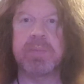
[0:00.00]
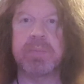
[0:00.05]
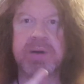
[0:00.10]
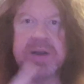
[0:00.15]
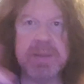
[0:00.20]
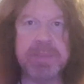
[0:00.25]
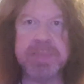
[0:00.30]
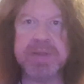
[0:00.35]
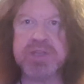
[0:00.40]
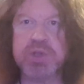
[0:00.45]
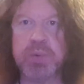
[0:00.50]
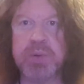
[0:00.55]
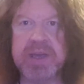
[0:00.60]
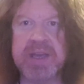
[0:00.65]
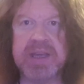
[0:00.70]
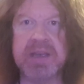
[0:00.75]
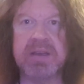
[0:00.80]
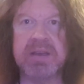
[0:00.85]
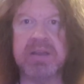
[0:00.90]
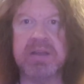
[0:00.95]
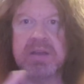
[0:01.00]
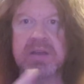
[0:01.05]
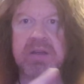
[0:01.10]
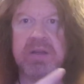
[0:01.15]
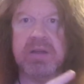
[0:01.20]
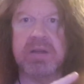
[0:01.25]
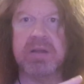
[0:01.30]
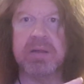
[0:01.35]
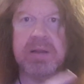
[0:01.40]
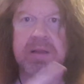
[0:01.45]
But in between,
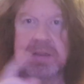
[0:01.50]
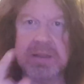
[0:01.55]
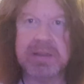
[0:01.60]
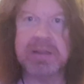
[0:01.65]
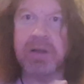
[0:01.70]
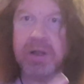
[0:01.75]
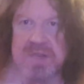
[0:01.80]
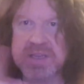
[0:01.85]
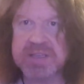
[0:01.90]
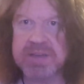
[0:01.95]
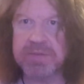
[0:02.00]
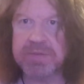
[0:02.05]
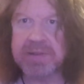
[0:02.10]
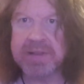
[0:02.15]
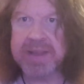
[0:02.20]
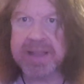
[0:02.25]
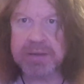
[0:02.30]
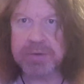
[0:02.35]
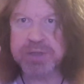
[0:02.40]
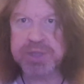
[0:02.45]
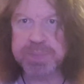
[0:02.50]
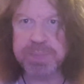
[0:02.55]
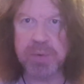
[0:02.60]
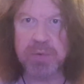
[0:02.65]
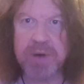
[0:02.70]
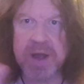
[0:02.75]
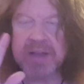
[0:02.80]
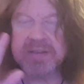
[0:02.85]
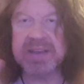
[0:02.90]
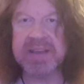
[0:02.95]
lots of little
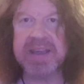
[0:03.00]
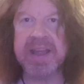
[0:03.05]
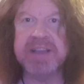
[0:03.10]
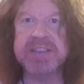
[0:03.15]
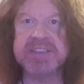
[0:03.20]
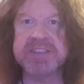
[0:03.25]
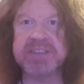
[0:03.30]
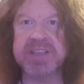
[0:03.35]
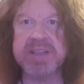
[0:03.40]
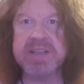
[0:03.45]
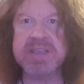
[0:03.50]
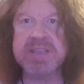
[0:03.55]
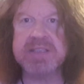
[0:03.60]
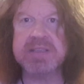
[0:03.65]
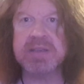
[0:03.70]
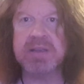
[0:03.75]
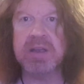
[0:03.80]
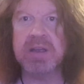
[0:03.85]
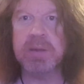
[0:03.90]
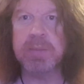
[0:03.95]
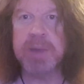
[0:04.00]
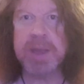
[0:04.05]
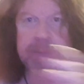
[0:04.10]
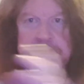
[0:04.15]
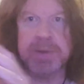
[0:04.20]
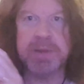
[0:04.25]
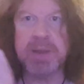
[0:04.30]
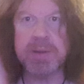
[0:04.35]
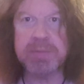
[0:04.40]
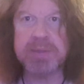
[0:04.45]
sporadic incidents.
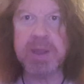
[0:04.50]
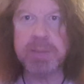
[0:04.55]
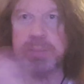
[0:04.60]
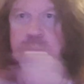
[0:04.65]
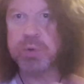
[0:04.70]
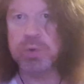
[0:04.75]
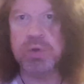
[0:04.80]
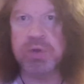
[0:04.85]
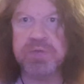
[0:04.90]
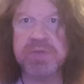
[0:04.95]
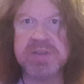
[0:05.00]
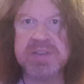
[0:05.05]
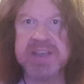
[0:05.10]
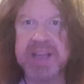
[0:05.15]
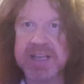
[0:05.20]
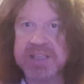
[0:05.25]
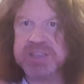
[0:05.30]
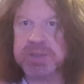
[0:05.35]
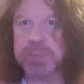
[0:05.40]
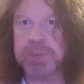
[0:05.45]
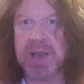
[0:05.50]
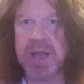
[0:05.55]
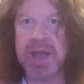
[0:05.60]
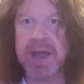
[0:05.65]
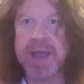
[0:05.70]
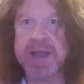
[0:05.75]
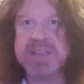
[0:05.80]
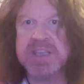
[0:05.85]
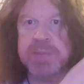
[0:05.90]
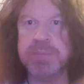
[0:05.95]
People, they, they move to get
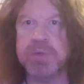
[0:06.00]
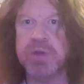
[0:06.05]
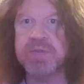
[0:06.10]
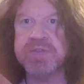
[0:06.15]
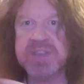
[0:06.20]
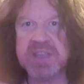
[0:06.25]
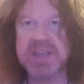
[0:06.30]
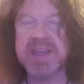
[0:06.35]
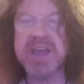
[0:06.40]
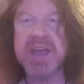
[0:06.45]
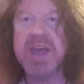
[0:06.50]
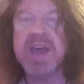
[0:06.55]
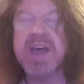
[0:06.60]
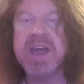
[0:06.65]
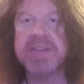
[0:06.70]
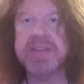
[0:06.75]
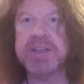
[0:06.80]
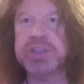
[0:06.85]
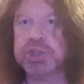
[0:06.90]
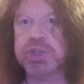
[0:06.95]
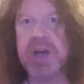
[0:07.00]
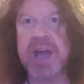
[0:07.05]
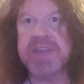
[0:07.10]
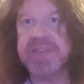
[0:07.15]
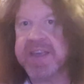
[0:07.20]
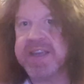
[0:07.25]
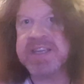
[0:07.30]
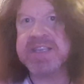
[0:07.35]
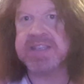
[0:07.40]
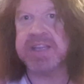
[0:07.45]
supplies, they move to there, they try
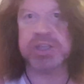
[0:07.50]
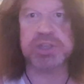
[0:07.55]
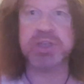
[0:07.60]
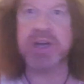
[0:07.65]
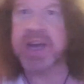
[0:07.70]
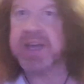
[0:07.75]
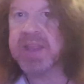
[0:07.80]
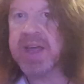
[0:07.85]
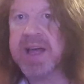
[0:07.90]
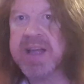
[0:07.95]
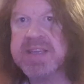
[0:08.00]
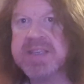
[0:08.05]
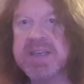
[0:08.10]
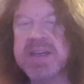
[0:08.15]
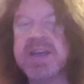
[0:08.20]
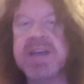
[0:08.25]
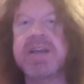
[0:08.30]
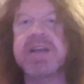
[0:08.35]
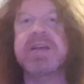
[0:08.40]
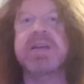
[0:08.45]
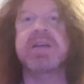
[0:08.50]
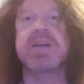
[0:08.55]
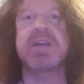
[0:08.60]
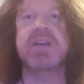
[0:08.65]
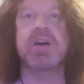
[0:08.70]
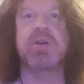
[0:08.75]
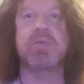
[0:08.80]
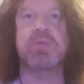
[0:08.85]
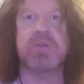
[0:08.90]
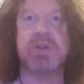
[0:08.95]
this, they try that,
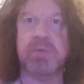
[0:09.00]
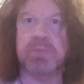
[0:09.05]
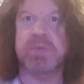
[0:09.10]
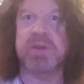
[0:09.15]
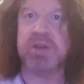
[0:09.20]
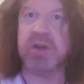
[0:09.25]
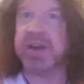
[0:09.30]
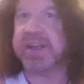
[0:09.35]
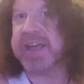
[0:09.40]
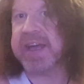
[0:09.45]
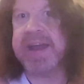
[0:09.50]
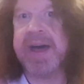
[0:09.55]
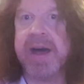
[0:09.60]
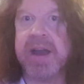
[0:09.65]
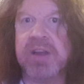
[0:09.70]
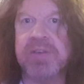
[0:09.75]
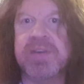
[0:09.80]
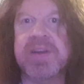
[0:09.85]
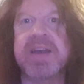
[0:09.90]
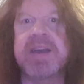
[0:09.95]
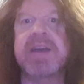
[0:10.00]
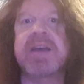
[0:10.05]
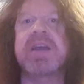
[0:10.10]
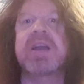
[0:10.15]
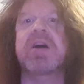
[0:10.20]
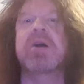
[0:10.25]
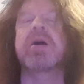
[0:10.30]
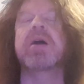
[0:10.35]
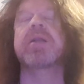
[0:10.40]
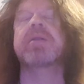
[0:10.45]
you know, we've got to get out of here, you
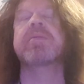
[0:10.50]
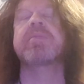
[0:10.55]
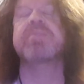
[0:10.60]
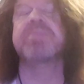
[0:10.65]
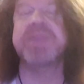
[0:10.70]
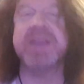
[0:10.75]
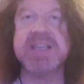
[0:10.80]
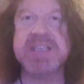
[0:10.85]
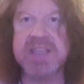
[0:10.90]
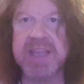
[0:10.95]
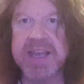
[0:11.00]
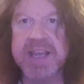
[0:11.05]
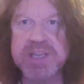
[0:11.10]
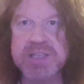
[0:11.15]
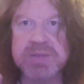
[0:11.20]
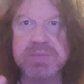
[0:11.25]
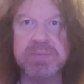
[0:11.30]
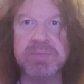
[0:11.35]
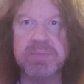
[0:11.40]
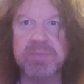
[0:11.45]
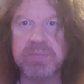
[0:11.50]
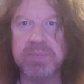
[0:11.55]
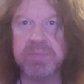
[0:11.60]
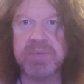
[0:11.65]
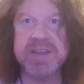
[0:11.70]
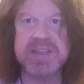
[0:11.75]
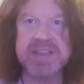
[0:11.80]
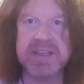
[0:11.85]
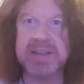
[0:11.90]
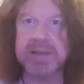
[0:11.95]
know, and these things,
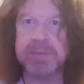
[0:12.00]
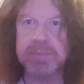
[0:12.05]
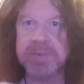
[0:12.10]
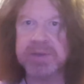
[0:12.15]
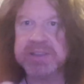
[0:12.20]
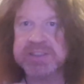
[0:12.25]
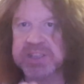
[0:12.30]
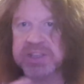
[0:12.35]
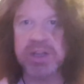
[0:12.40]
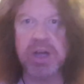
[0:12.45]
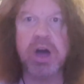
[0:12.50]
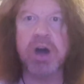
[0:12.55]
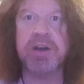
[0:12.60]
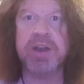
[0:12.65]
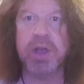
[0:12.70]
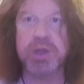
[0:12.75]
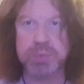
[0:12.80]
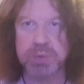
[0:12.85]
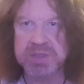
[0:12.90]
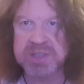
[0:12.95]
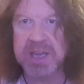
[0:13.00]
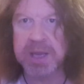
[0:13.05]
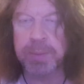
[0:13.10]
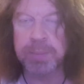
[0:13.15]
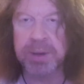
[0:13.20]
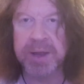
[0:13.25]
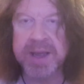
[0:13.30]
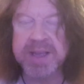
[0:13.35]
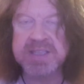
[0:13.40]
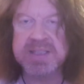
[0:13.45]
these little scenarios will
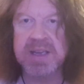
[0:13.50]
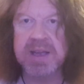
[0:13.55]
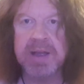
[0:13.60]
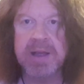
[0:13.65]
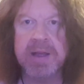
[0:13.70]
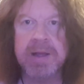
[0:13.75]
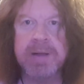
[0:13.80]
take place.